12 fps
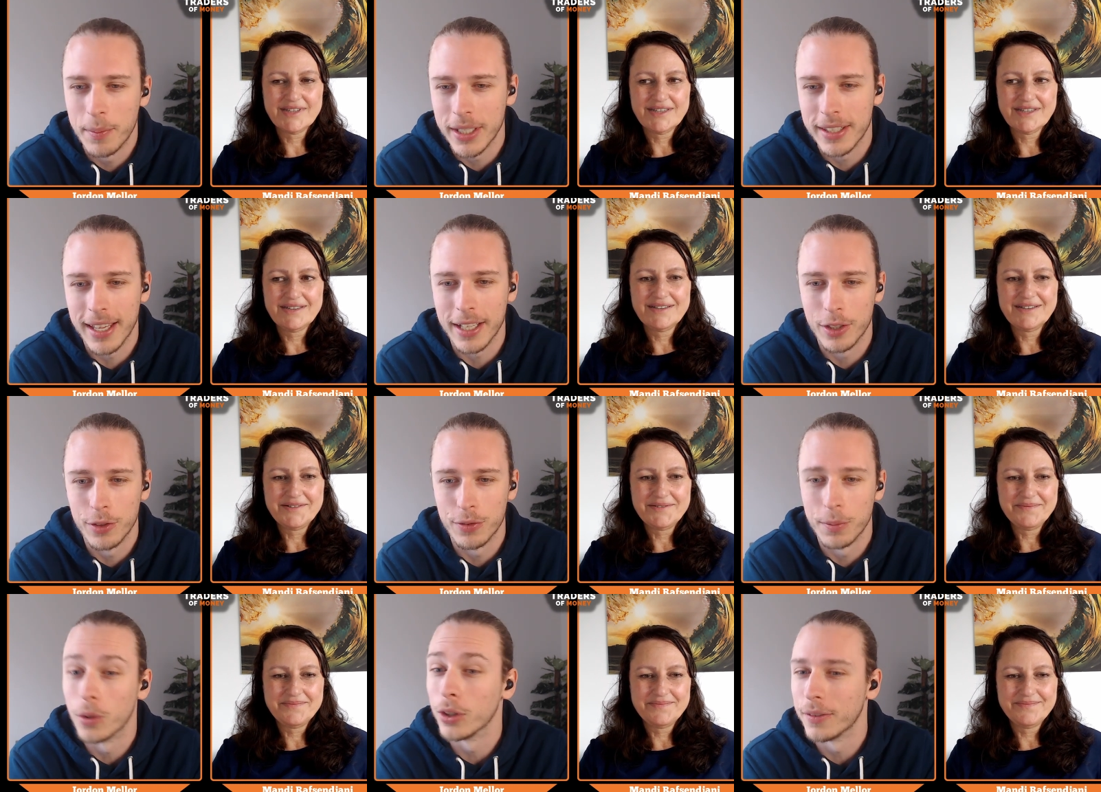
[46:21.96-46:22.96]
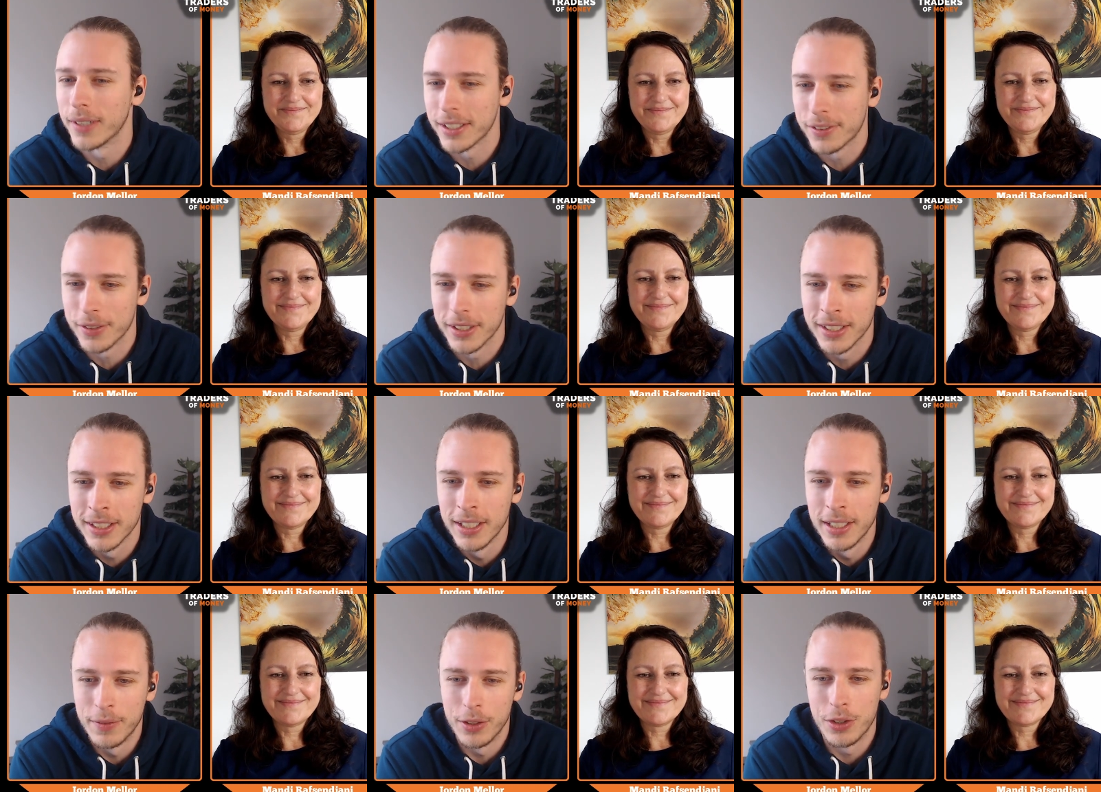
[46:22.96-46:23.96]
Speaker 1: say a big thank you from all of us for
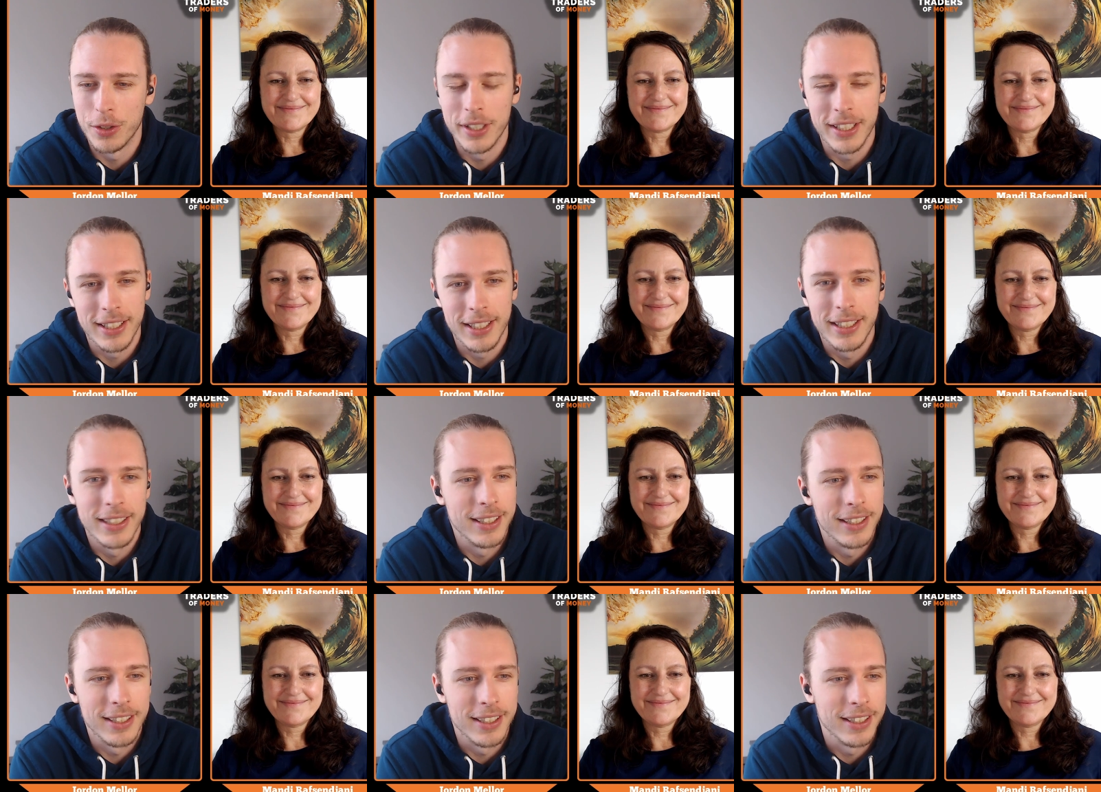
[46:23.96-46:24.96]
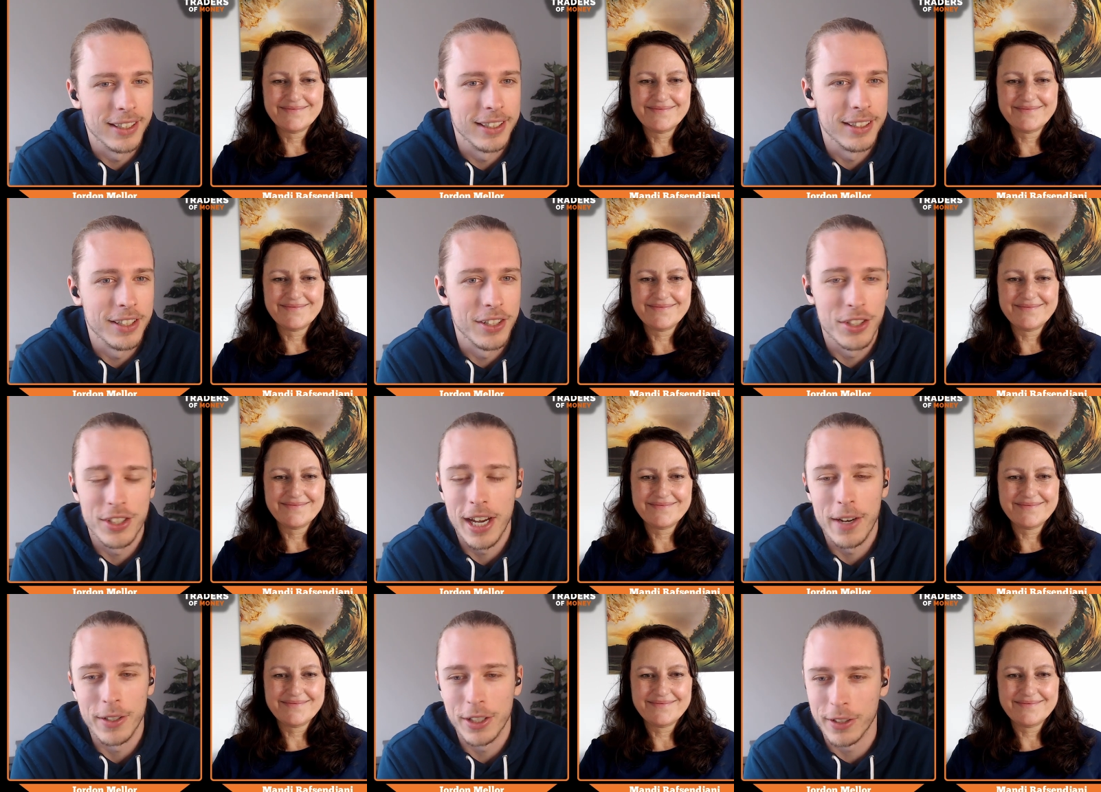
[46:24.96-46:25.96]
for tuning in and and and
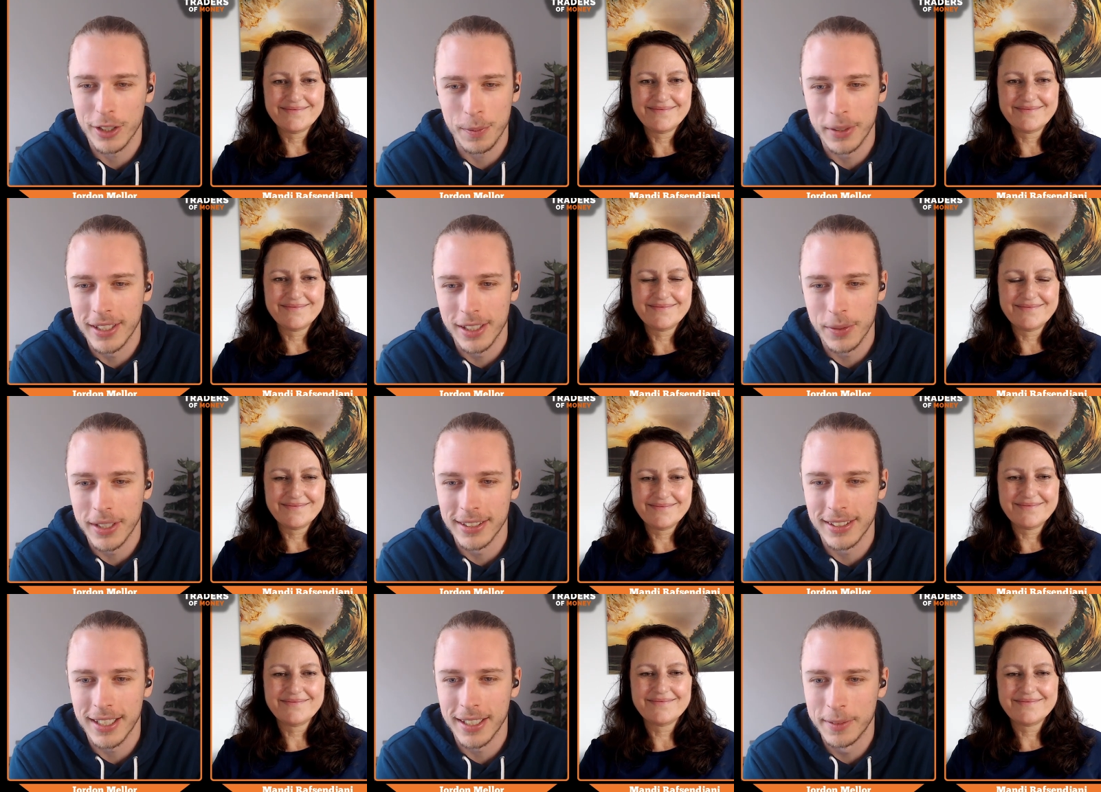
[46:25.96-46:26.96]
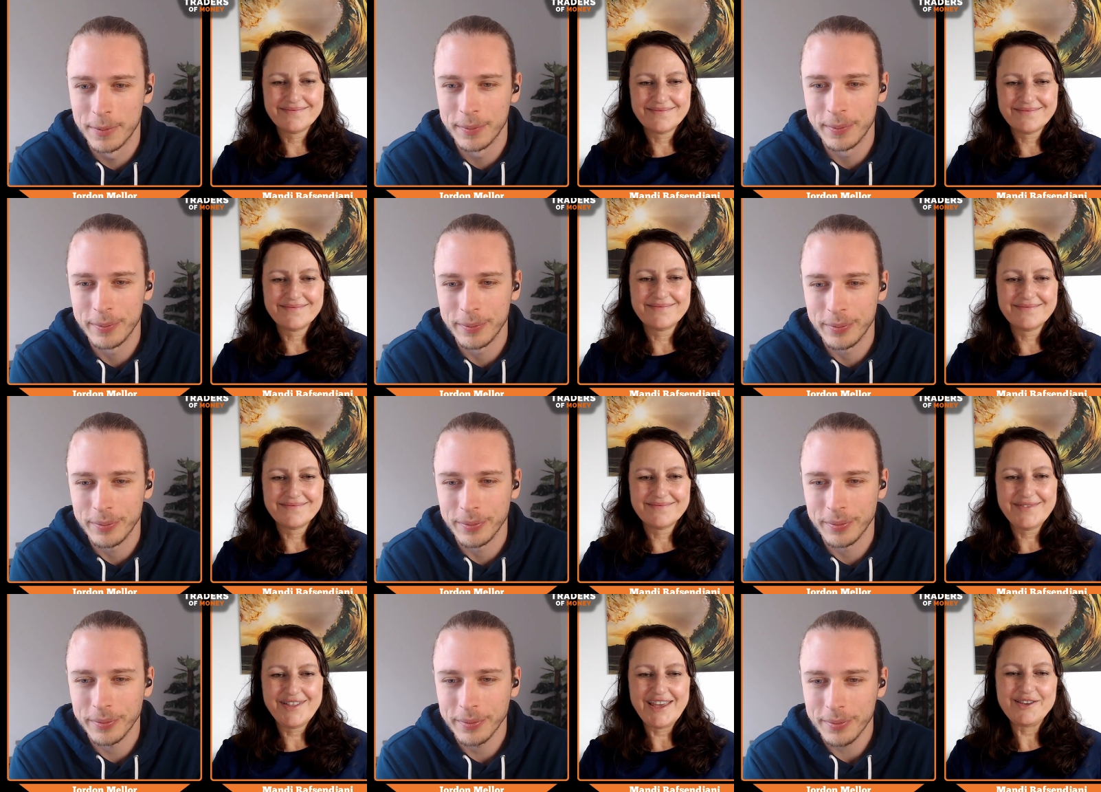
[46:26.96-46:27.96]
sharing your expertise with us today.
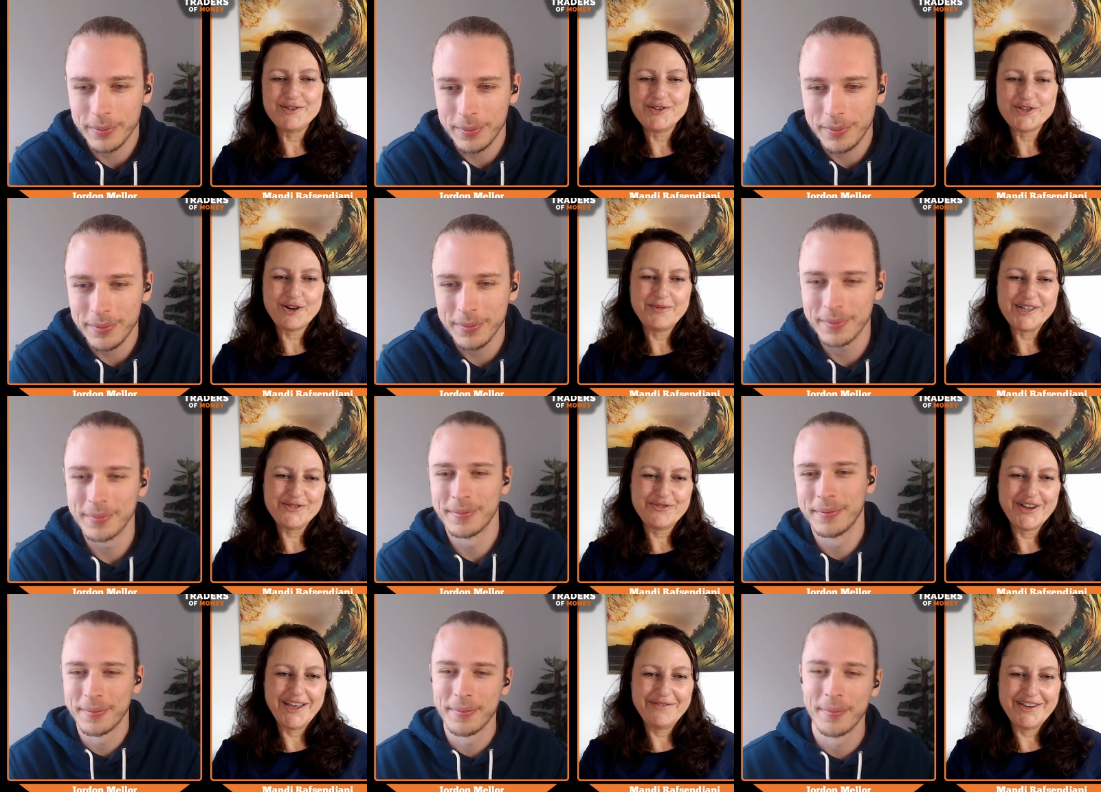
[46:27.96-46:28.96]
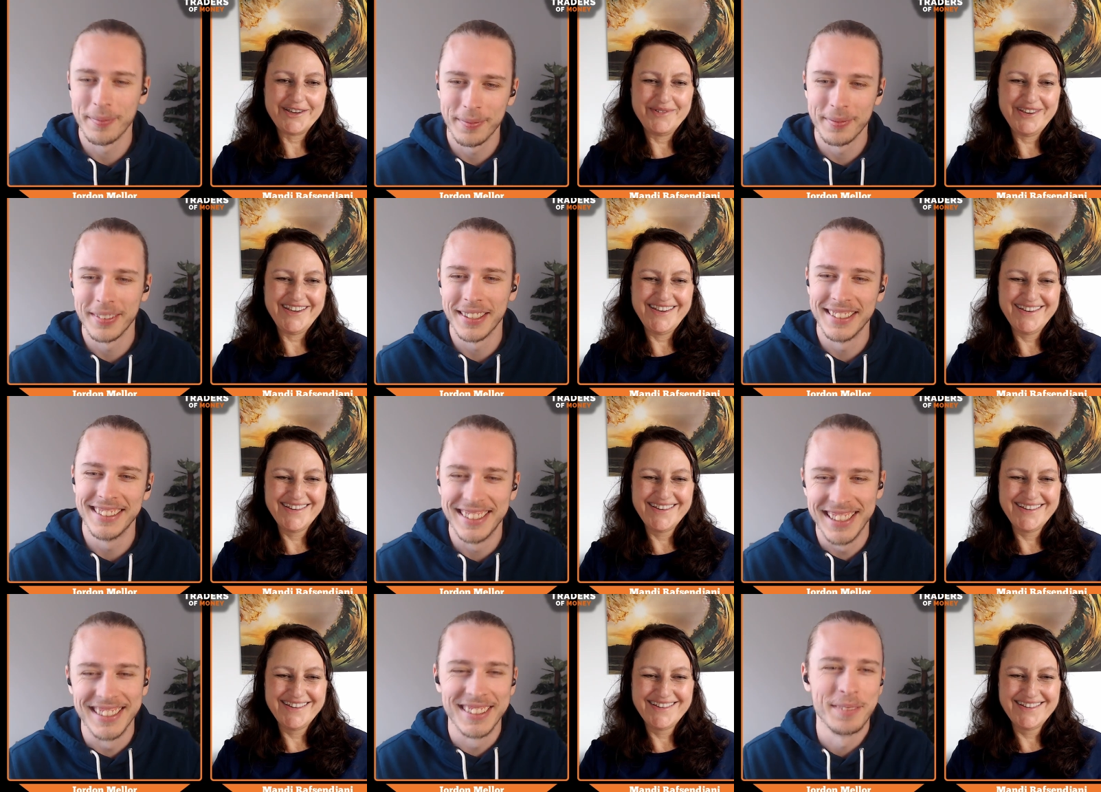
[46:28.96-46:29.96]
Speaker 2: Thank you so much for having me.
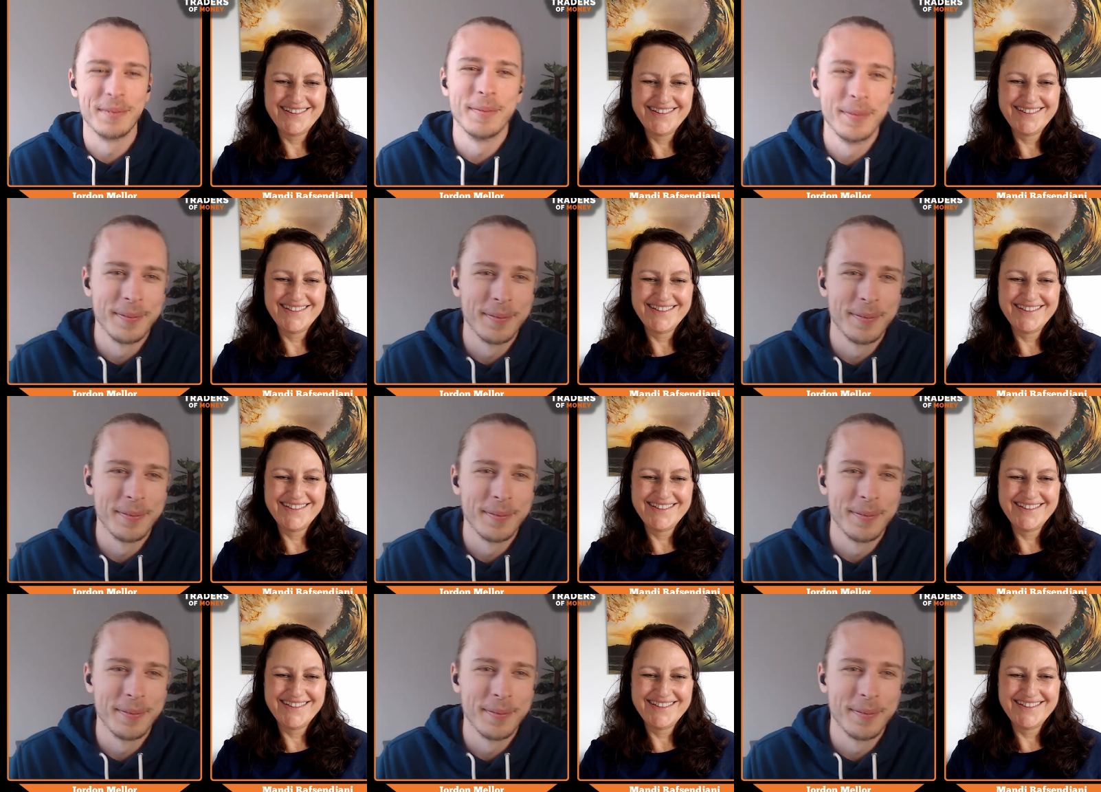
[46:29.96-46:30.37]
Speaker 1: Cheers.